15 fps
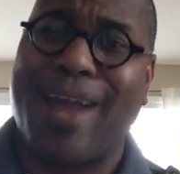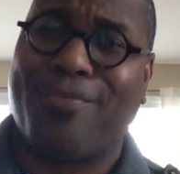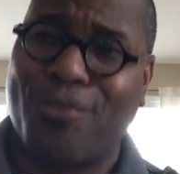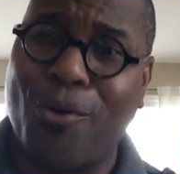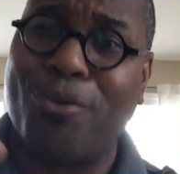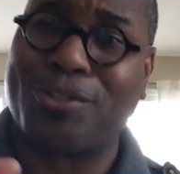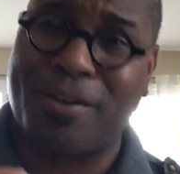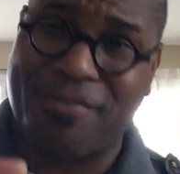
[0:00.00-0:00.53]
And
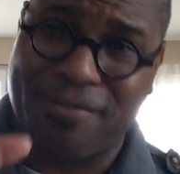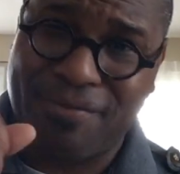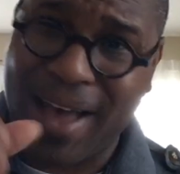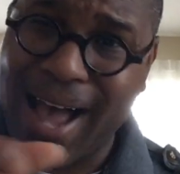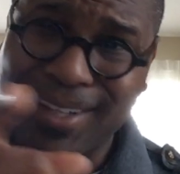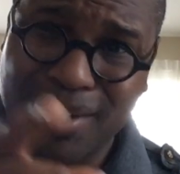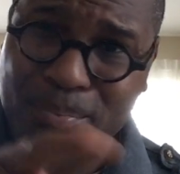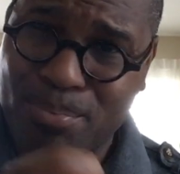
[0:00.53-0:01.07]
those are
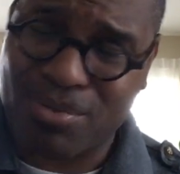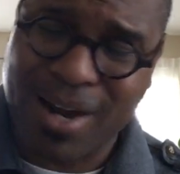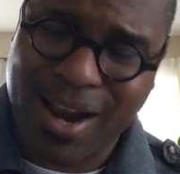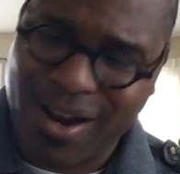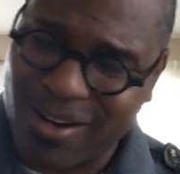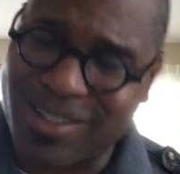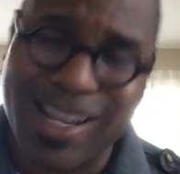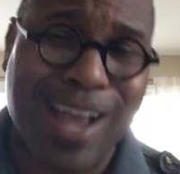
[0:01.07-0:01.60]
valid
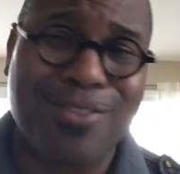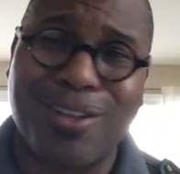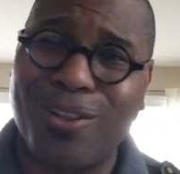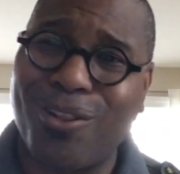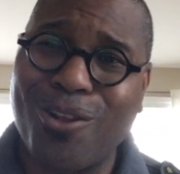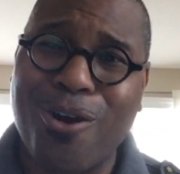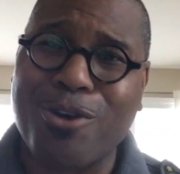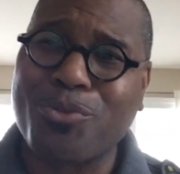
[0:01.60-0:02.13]
prayers, and the
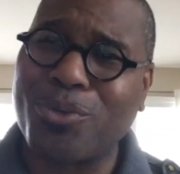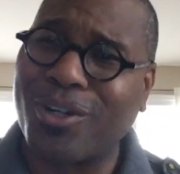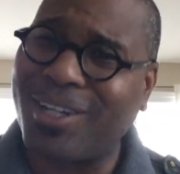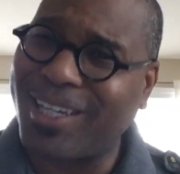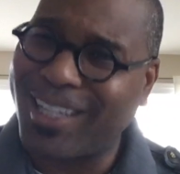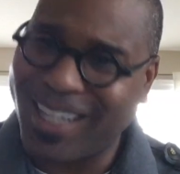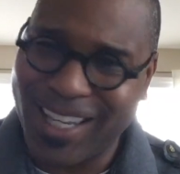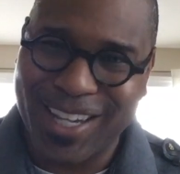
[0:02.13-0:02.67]
Lord
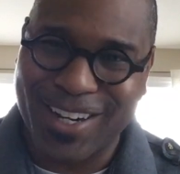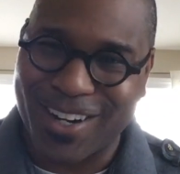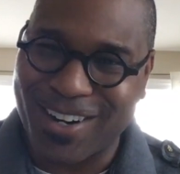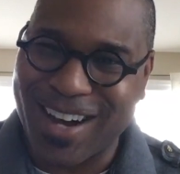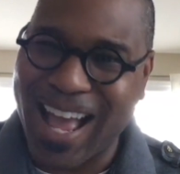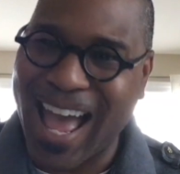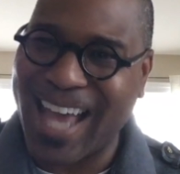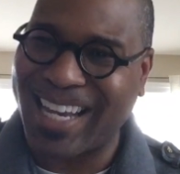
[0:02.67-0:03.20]
will
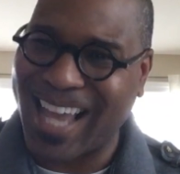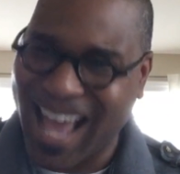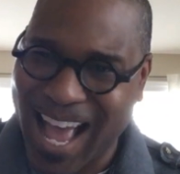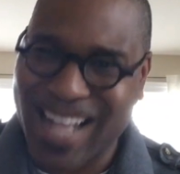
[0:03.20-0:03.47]
hear and